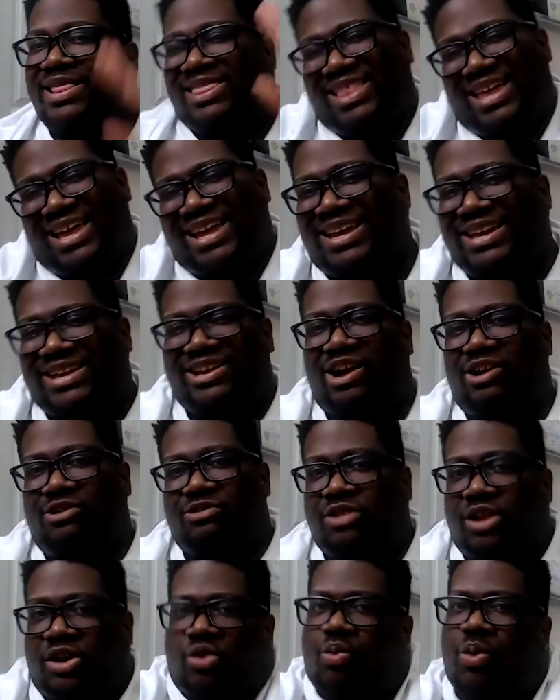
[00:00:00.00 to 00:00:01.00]
Let it go.
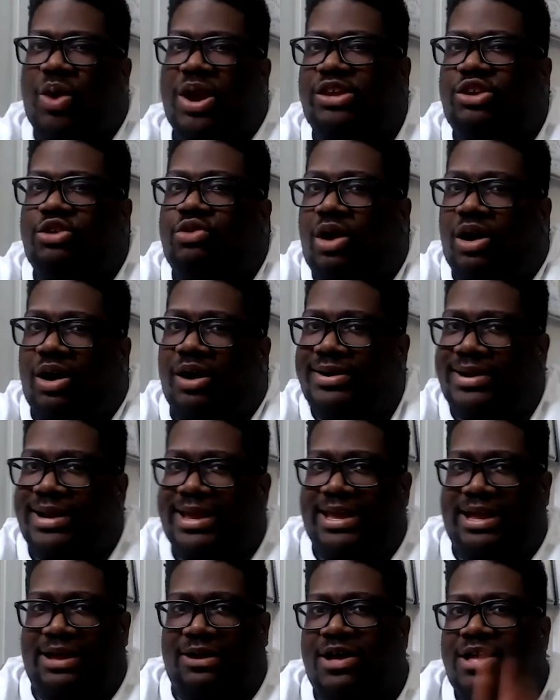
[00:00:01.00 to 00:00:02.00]
Look where you are
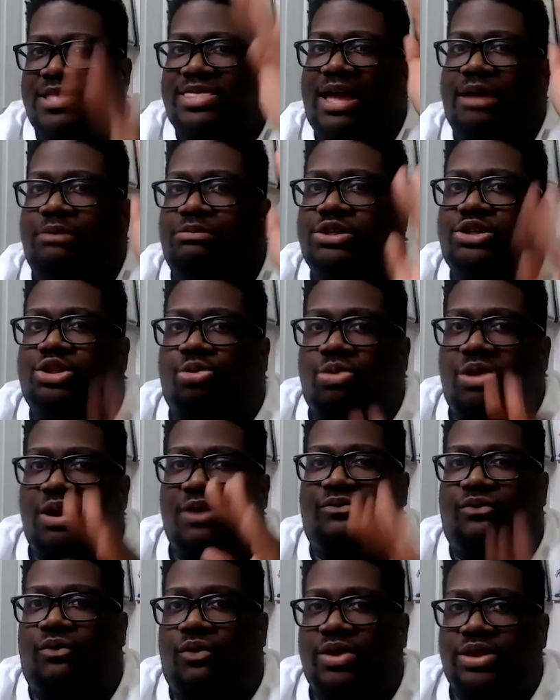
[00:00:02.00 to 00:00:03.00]
now. That was 3 or
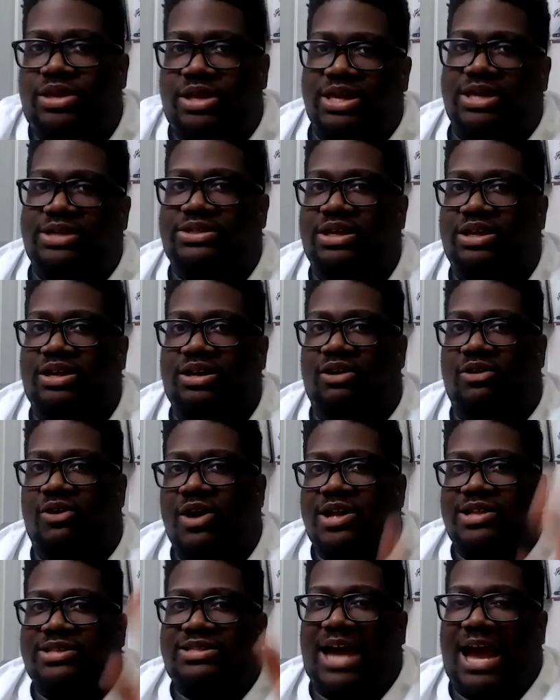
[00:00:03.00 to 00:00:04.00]
4 years ago.
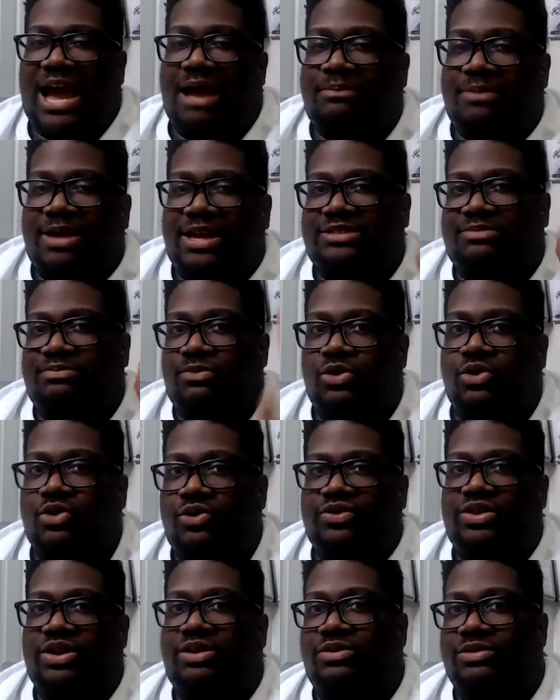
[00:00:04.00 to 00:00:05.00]
Time has
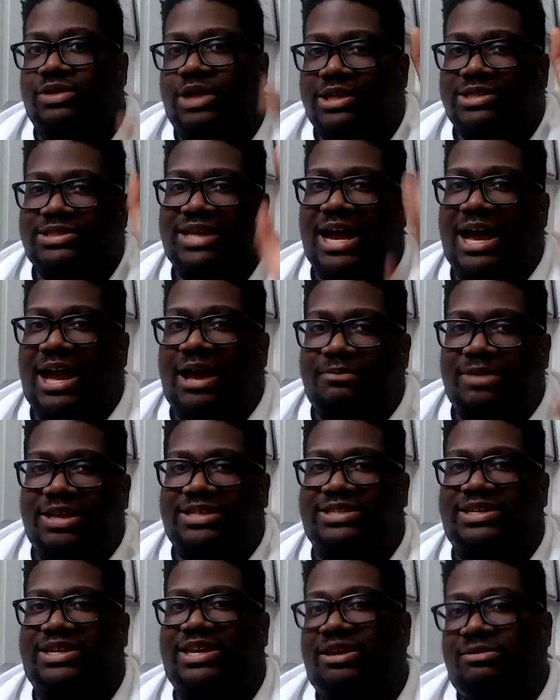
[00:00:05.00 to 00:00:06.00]
moved on. Time
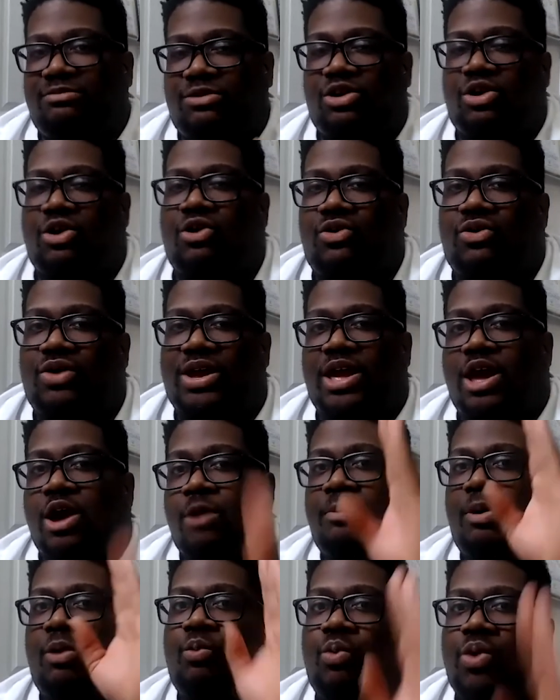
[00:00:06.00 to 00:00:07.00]
is keep going.
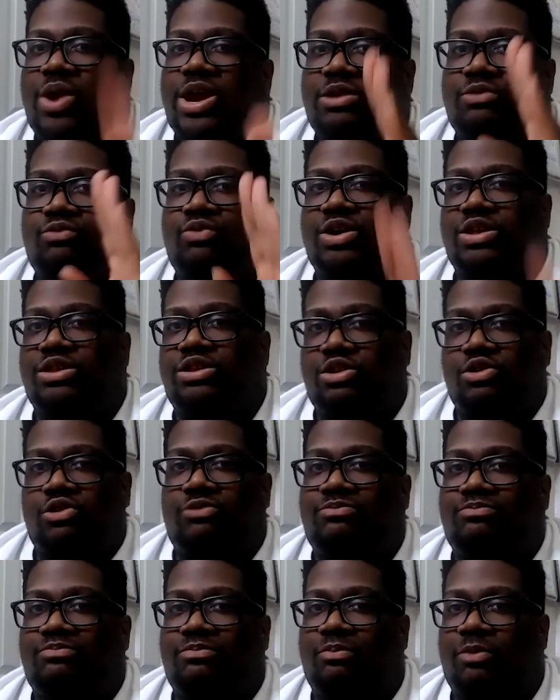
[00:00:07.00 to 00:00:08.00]
But when you
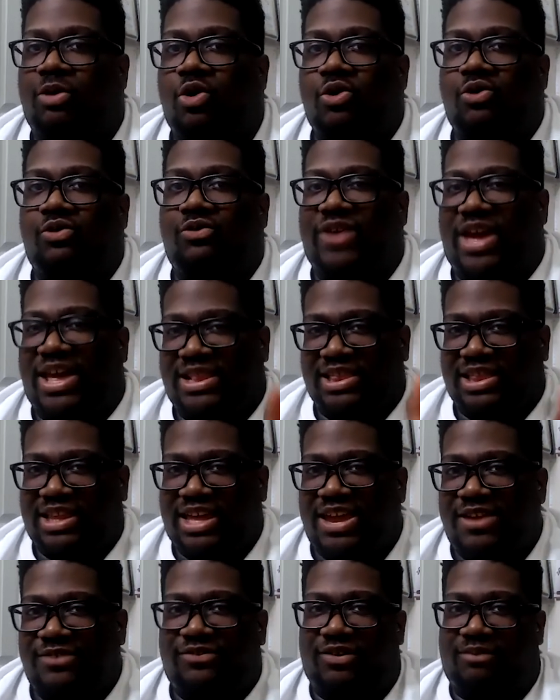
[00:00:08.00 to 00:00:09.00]
move and
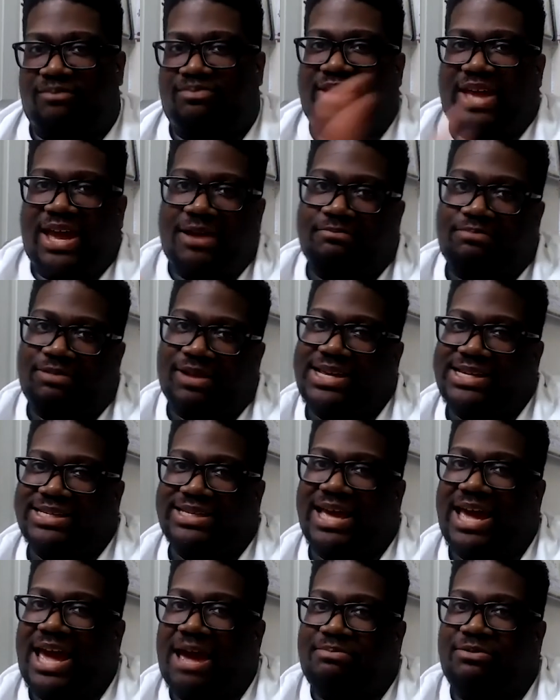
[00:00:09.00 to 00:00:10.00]
leave from that place
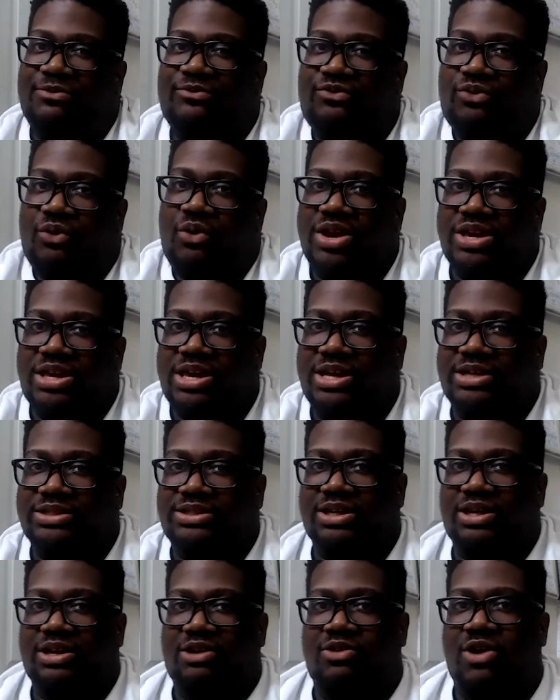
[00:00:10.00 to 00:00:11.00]
that happened 4 years
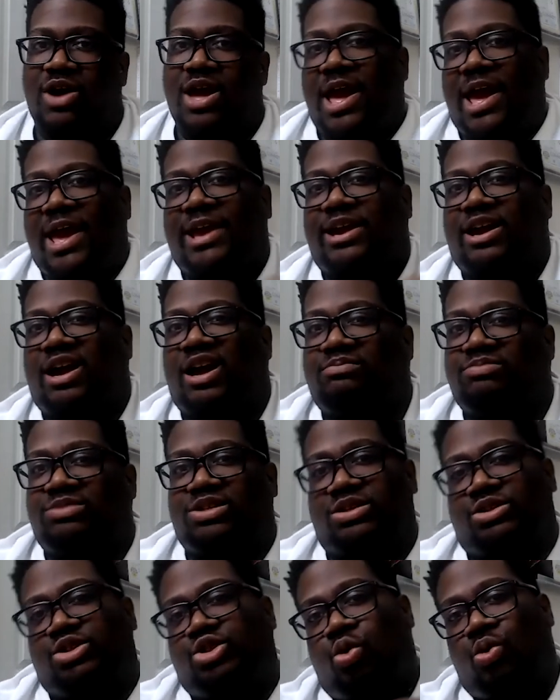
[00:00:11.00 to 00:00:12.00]
ago and come
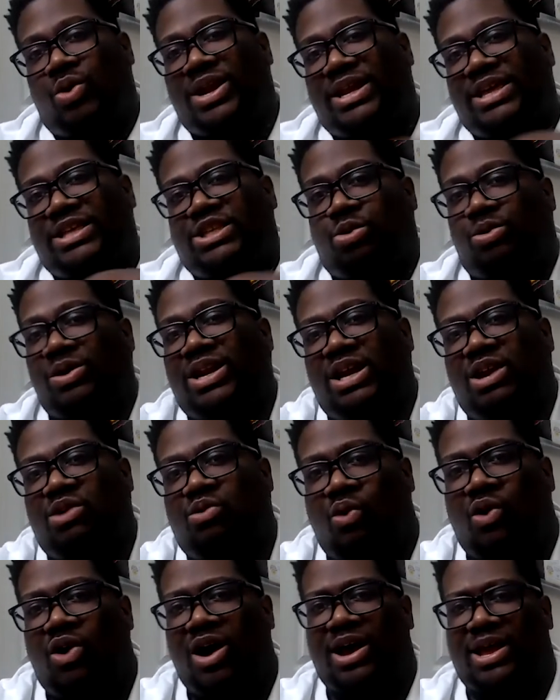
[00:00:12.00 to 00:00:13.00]
to
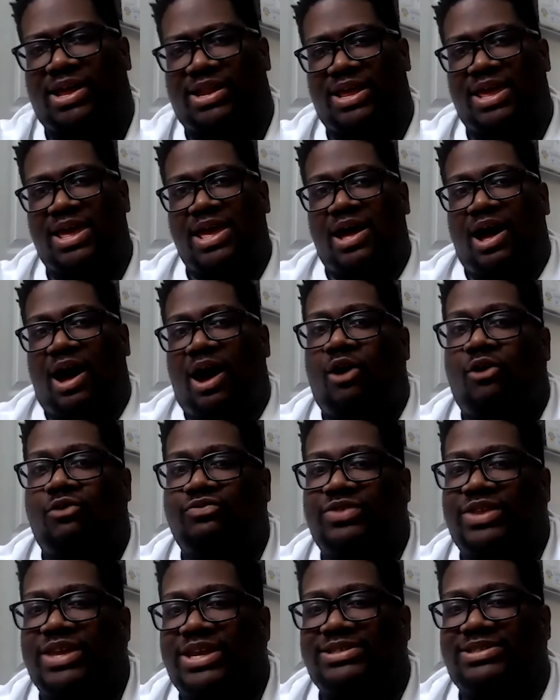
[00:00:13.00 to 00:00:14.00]
2021
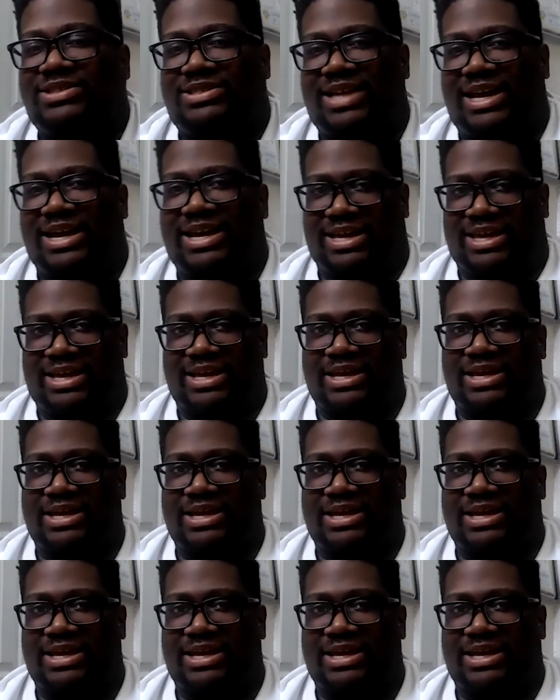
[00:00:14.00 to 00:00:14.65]
on this day,